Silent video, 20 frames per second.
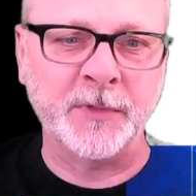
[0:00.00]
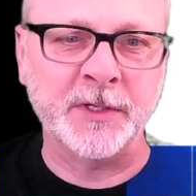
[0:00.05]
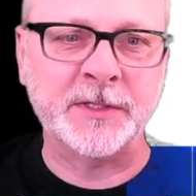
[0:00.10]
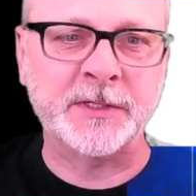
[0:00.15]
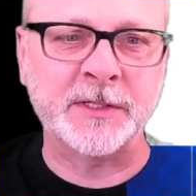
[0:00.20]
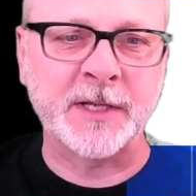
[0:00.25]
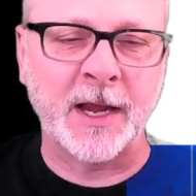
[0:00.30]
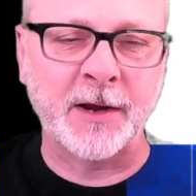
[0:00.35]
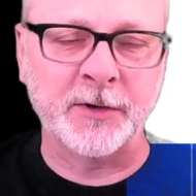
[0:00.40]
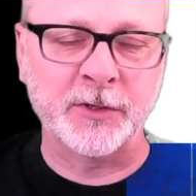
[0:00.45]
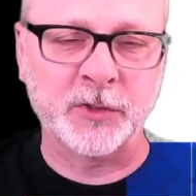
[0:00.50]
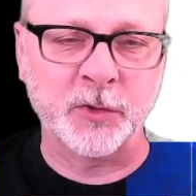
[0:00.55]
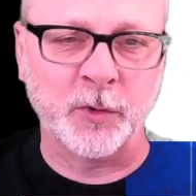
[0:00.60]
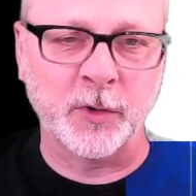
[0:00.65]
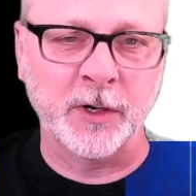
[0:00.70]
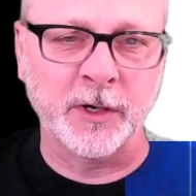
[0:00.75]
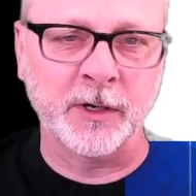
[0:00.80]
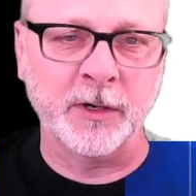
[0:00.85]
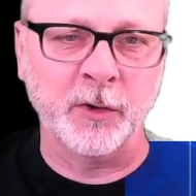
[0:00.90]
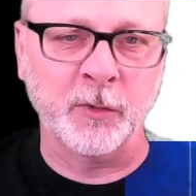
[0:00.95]

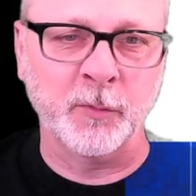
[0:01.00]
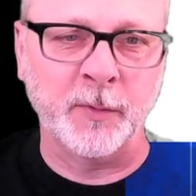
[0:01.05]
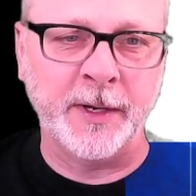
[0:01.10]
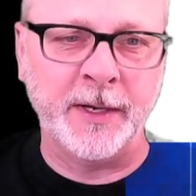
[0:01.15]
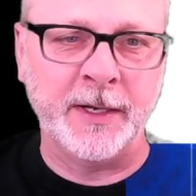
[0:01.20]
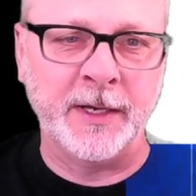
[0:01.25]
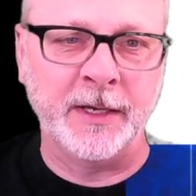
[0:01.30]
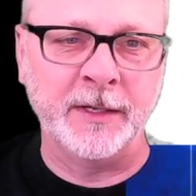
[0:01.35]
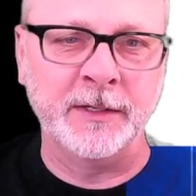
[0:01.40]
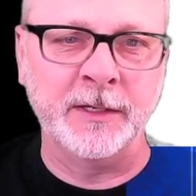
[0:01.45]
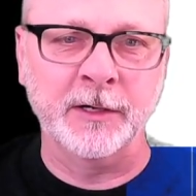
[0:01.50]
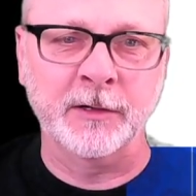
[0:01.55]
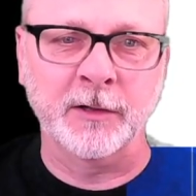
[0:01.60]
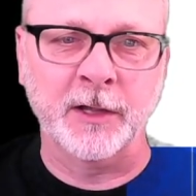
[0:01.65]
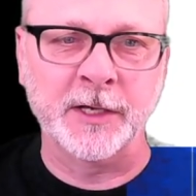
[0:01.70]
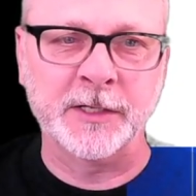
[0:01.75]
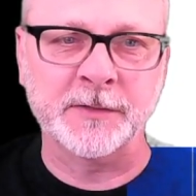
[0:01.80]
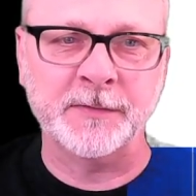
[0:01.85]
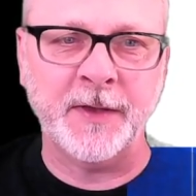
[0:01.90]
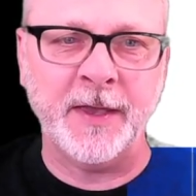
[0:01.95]
styrotor arena near
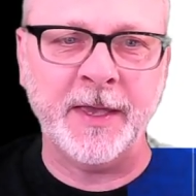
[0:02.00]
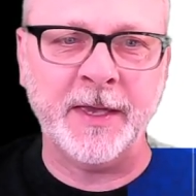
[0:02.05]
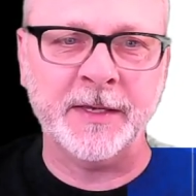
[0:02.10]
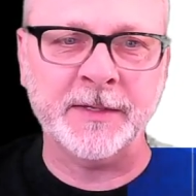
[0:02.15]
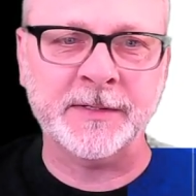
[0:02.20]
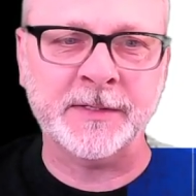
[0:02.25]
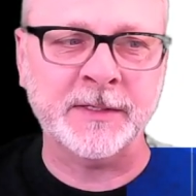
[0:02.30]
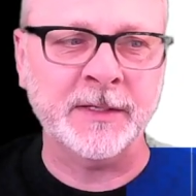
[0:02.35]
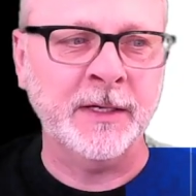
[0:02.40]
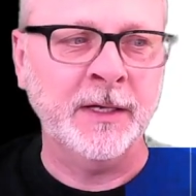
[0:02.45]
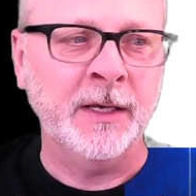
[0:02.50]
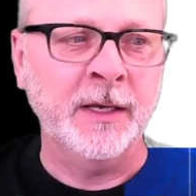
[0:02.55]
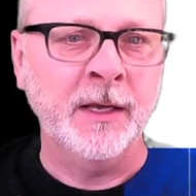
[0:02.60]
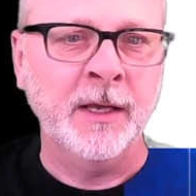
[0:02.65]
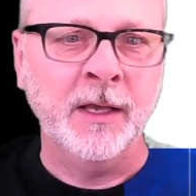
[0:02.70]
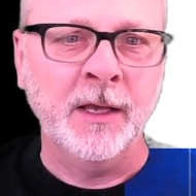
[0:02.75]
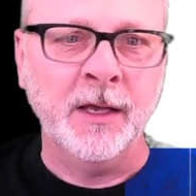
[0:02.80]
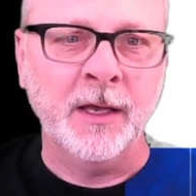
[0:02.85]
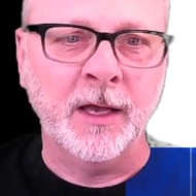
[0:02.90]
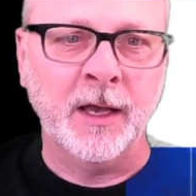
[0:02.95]
Las Vegas,
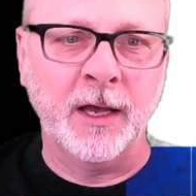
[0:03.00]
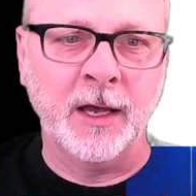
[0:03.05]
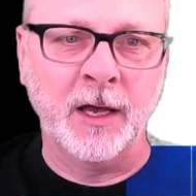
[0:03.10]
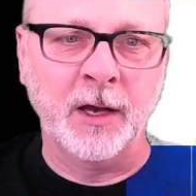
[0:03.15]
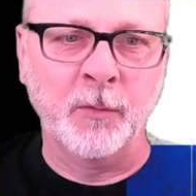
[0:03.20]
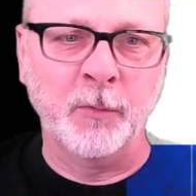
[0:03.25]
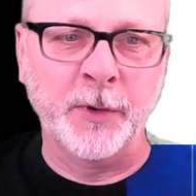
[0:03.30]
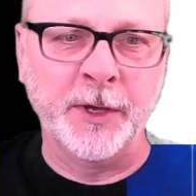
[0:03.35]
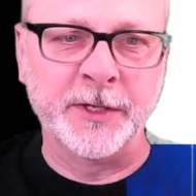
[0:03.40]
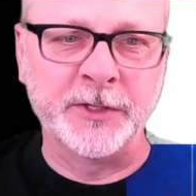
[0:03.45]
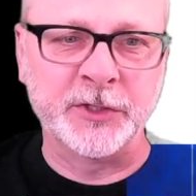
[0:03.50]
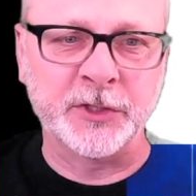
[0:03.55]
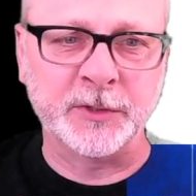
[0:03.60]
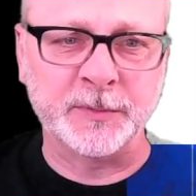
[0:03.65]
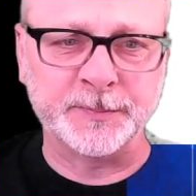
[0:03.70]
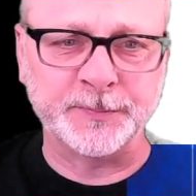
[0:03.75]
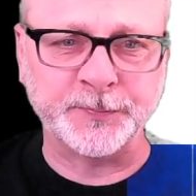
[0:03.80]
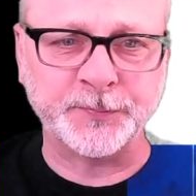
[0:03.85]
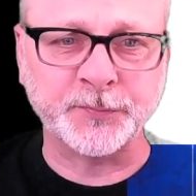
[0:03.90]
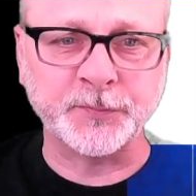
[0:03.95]
which